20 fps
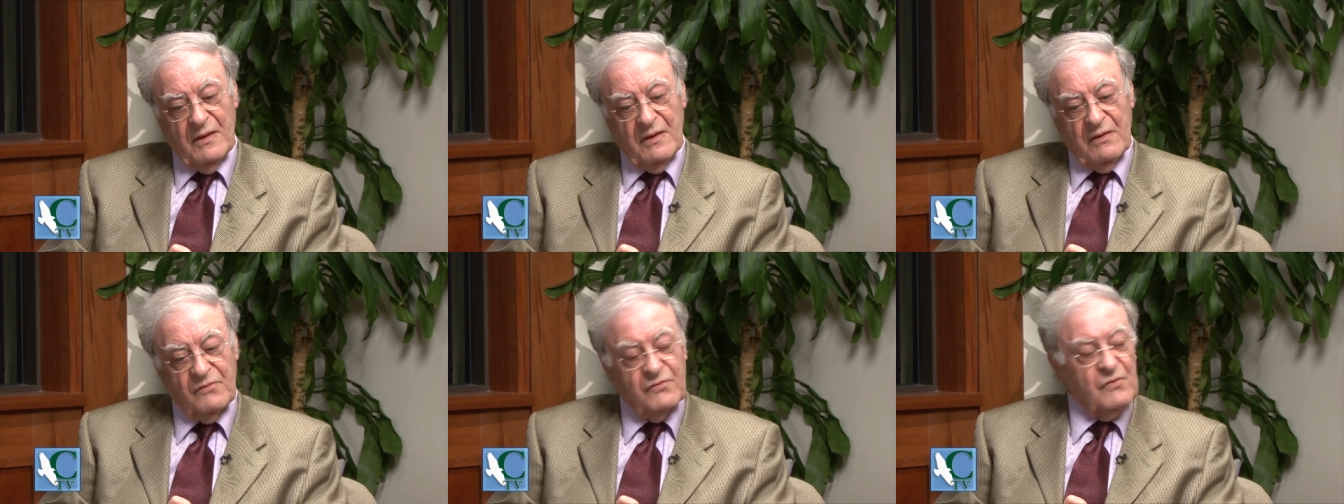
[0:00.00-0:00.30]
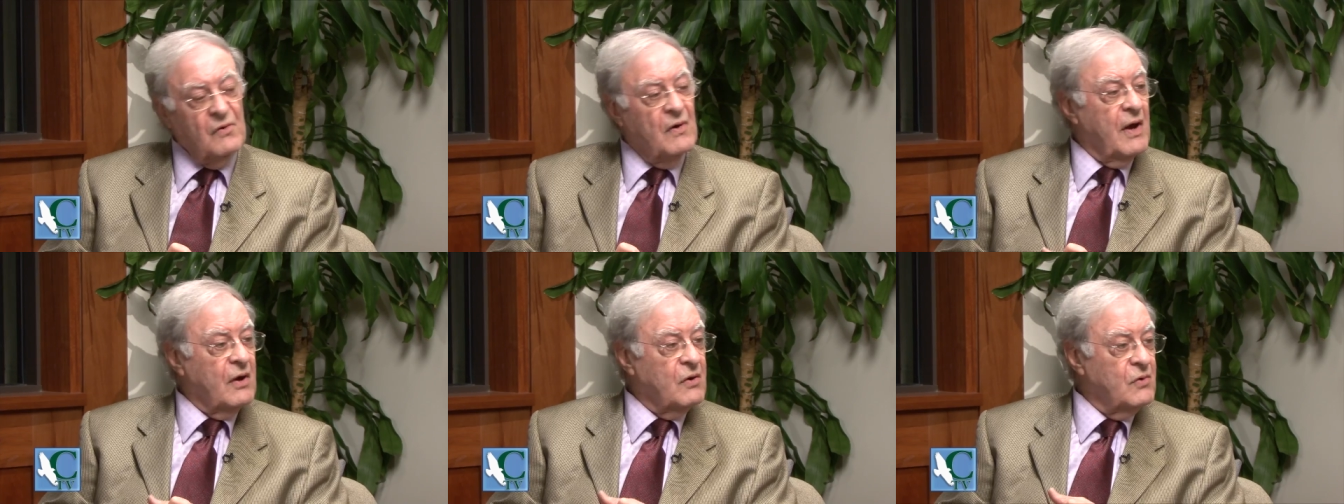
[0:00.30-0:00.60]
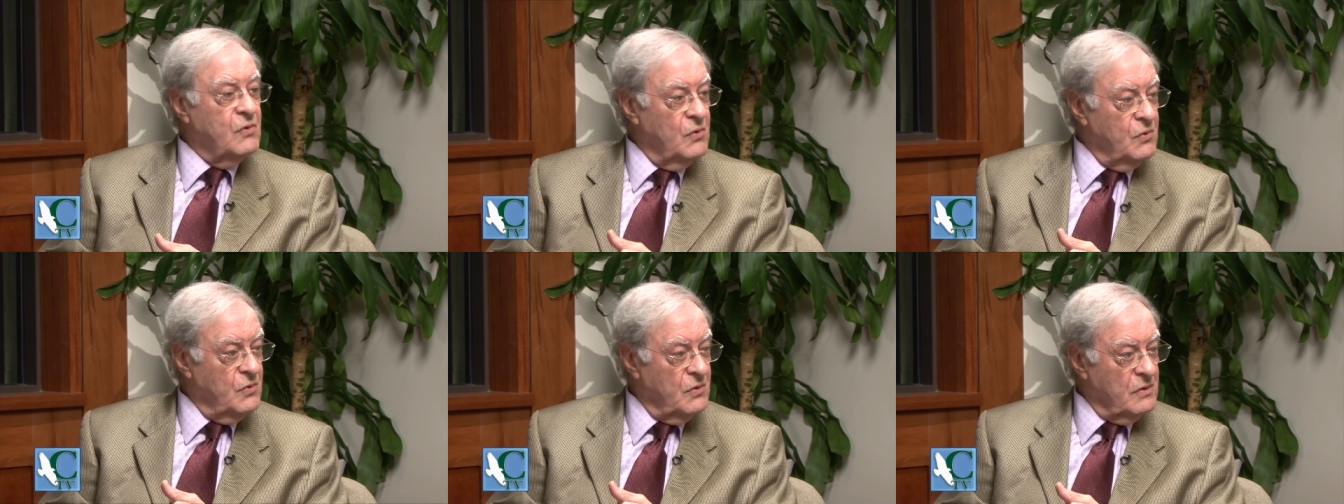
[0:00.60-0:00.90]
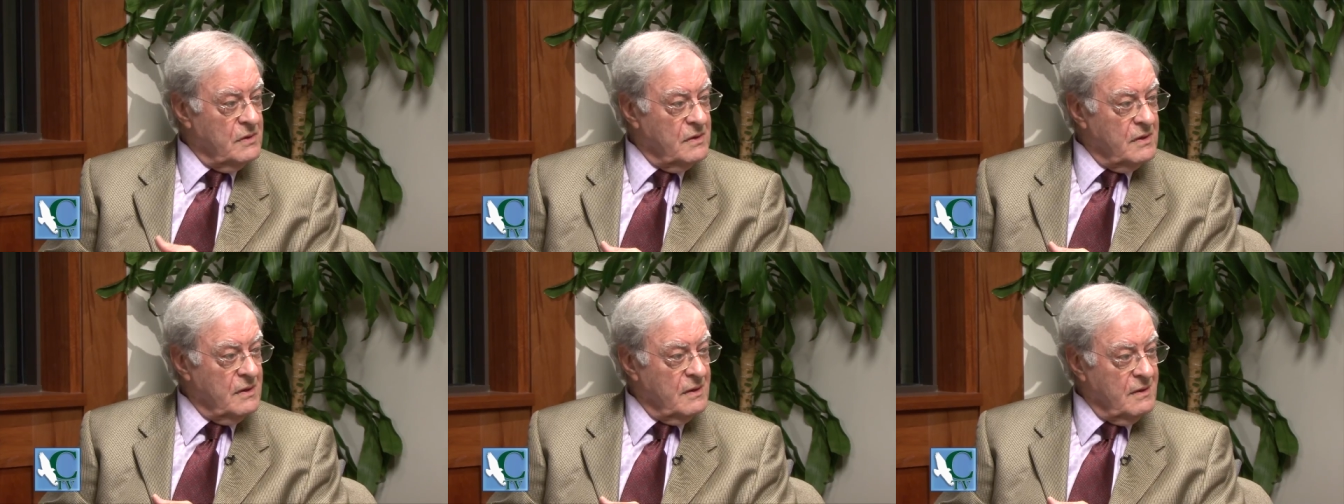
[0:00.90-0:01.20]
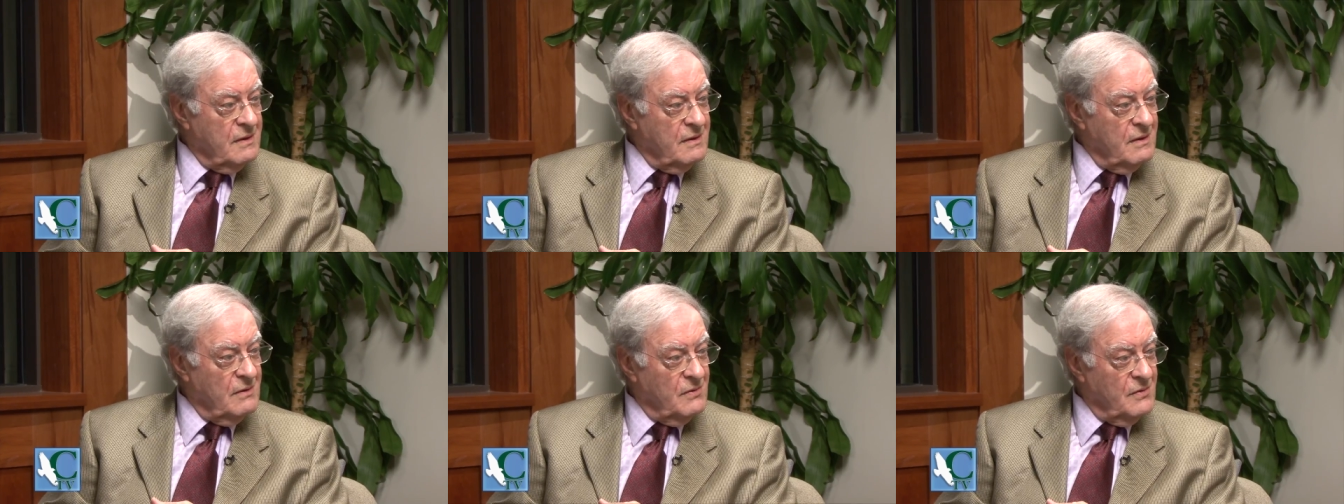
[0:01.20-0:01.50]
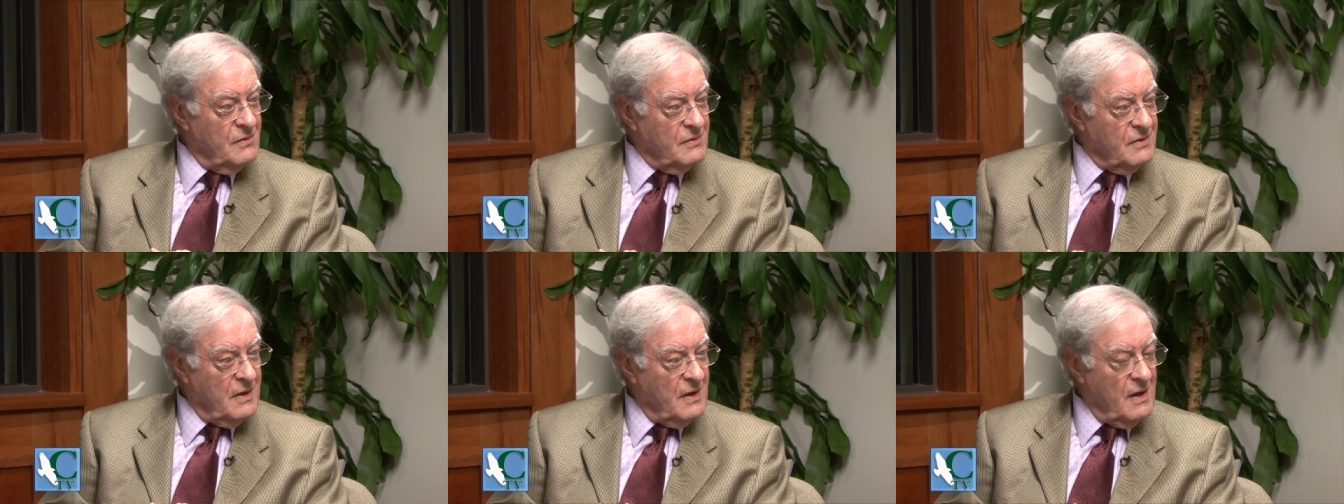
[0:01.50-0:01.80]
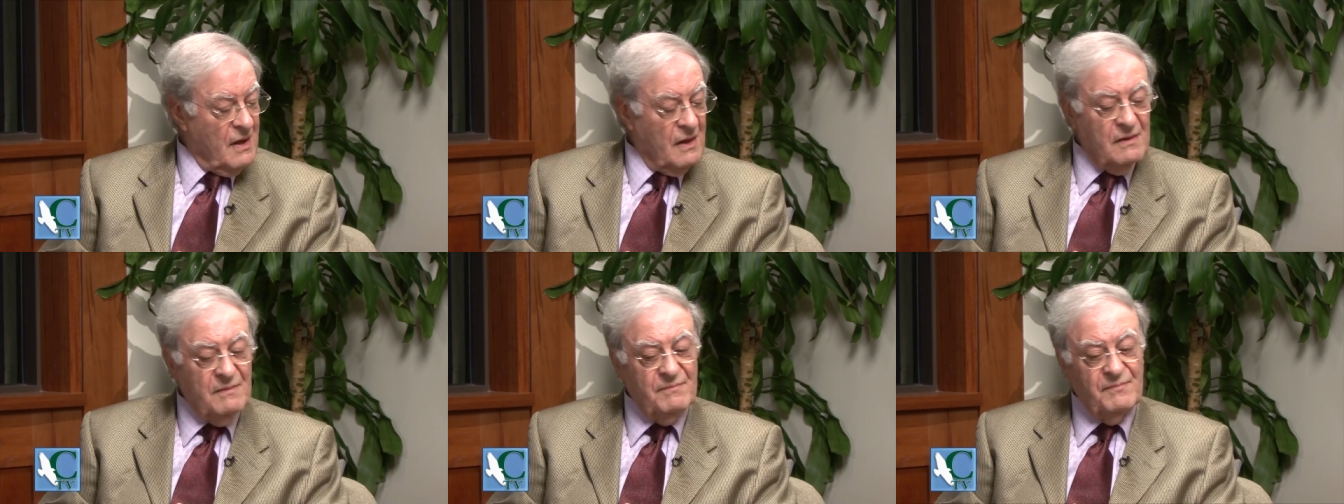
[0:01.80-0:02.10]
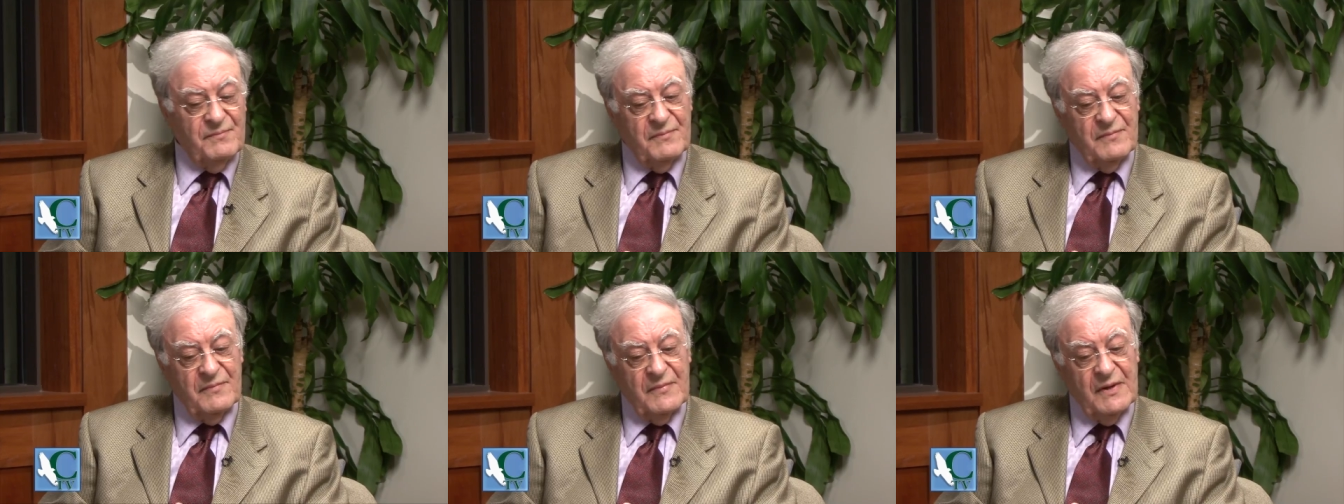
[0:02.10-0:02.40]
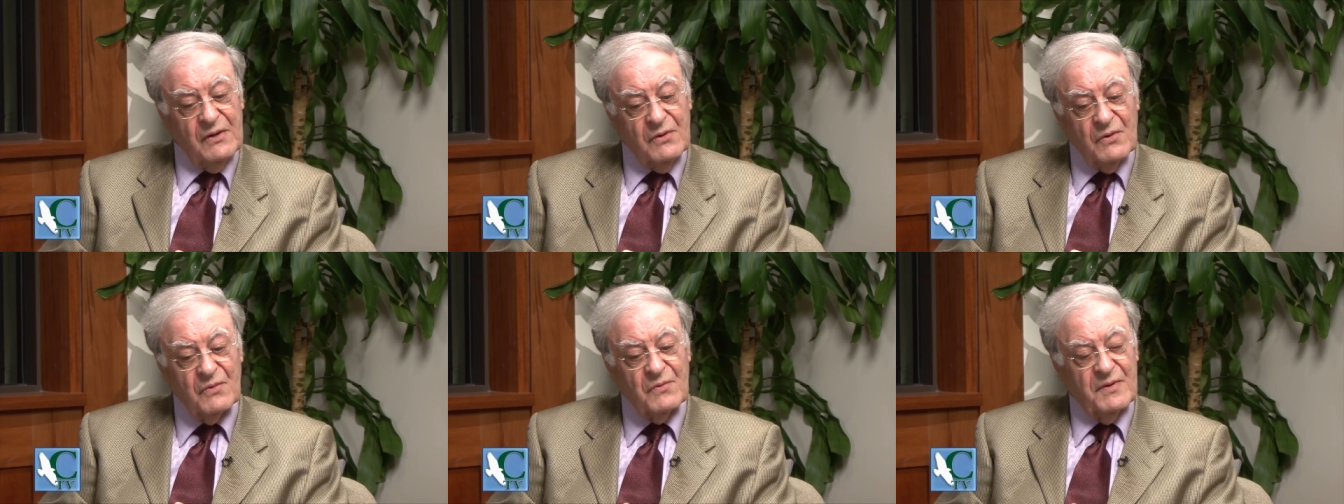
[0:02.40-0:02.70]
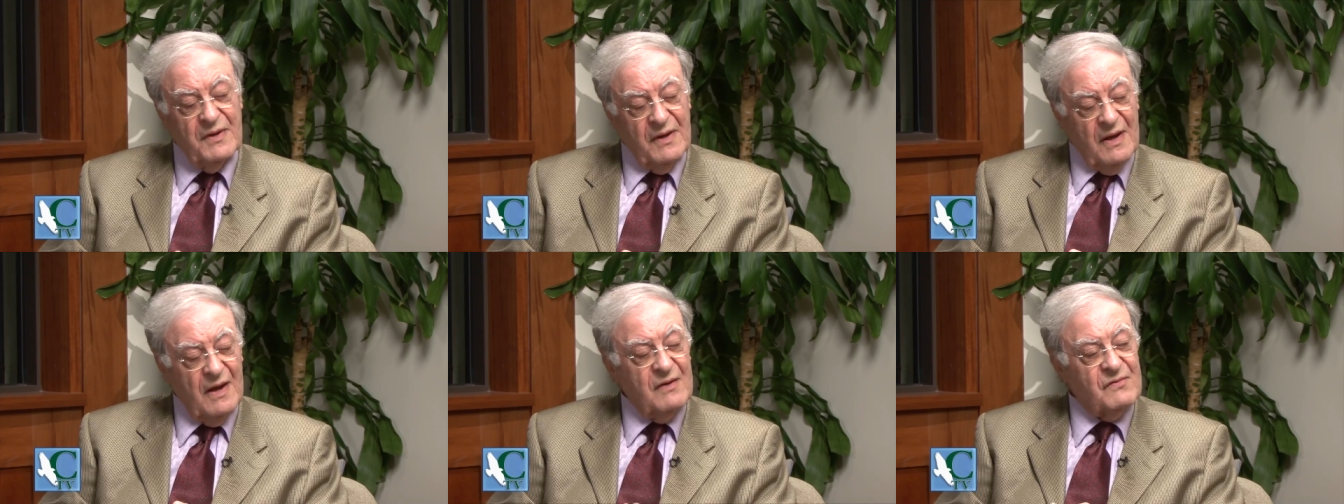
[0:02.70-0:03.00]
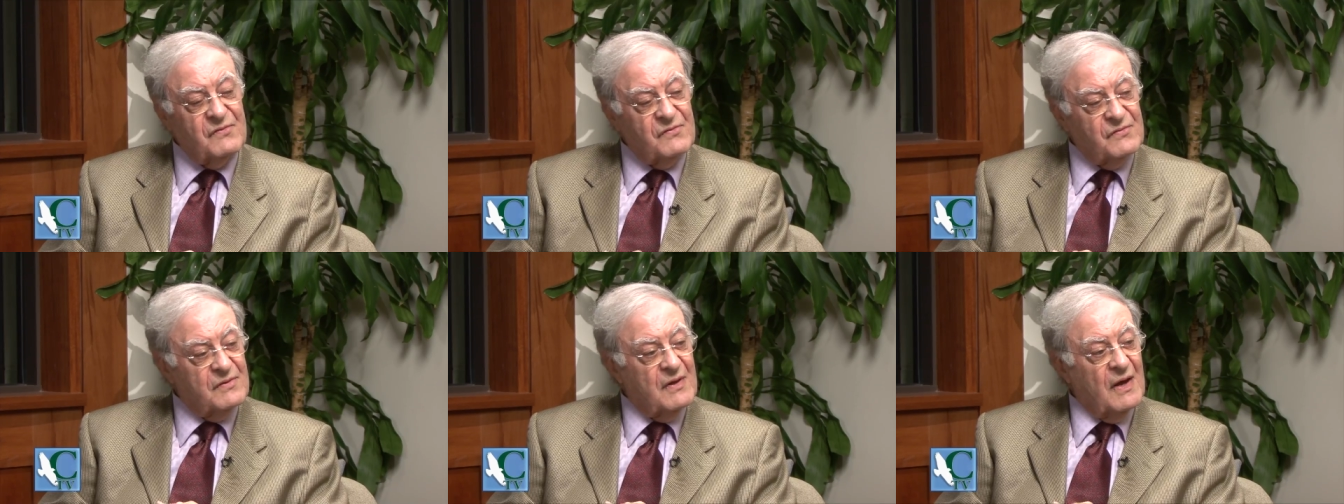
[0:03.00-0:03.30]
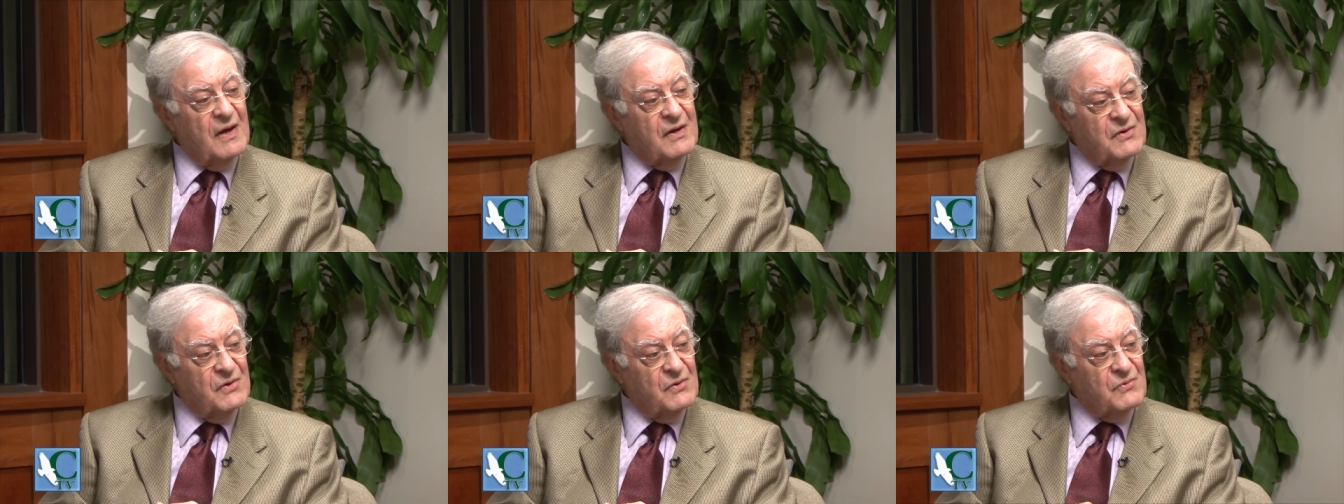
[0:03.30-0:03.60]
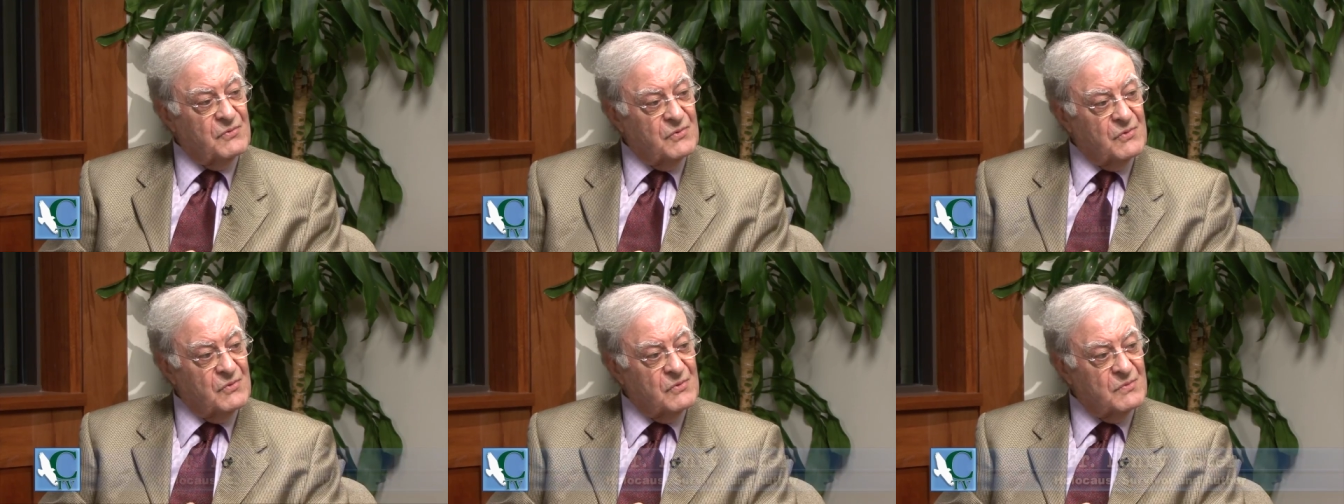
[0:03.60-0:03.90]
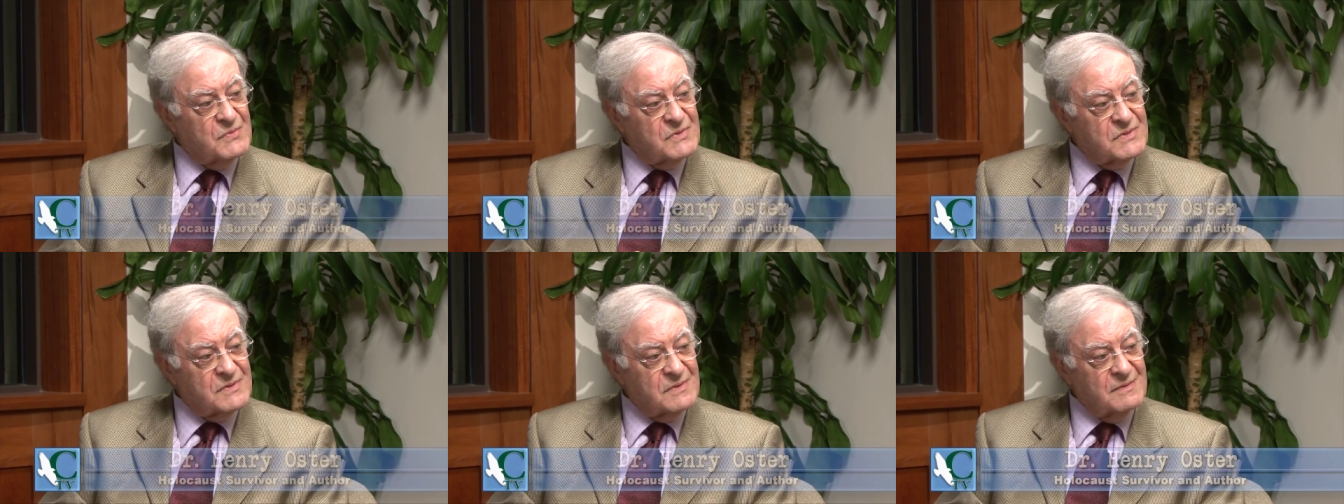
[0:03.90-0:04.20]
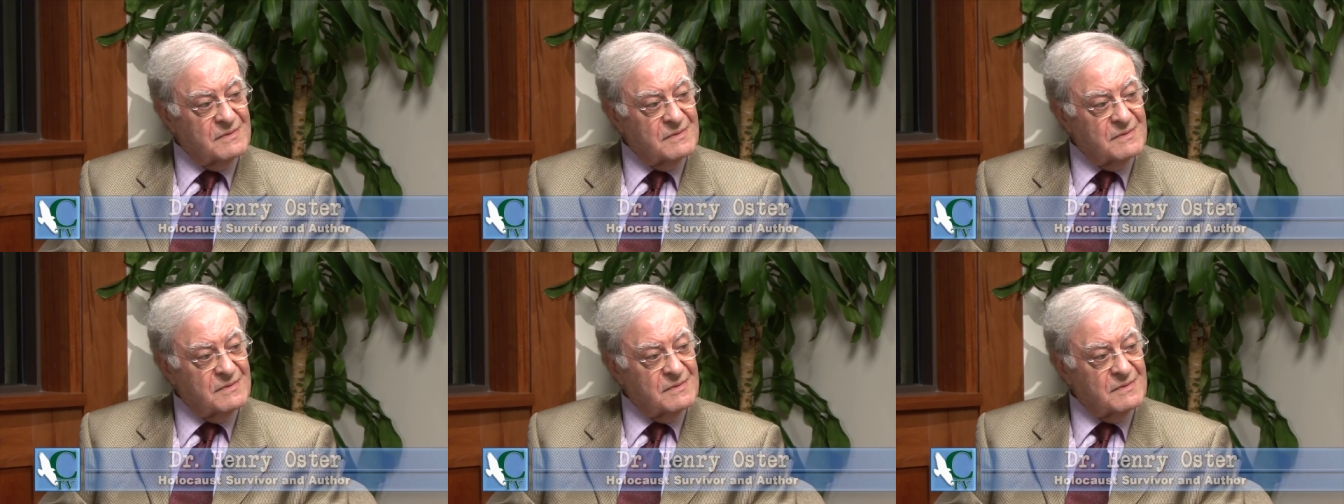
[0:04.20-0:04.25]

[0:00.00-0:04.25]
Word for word: So I Googled the hotel. It only has 90 rooms.